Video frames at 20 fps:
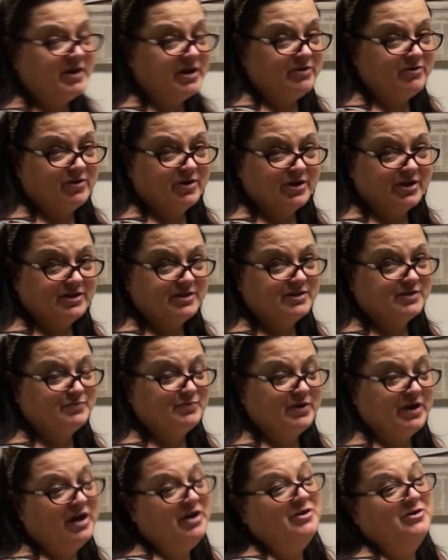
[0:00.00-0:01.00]
my organs,
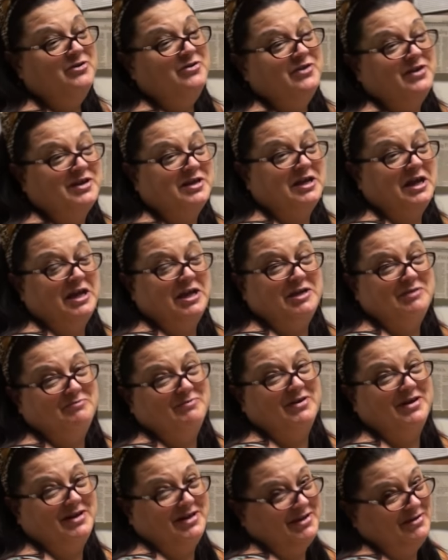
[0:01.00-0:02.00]
but I don't think
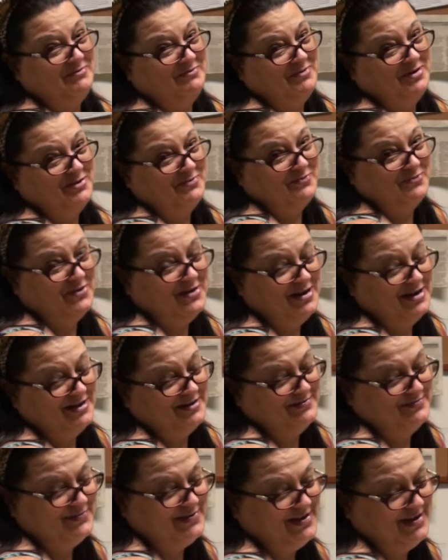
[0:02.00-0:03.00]
anybody would
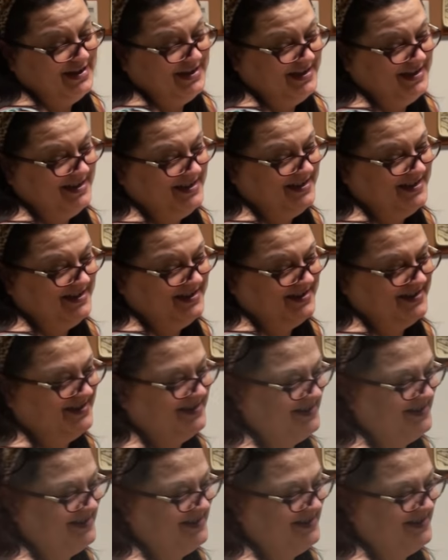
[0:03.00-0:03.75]
want mine.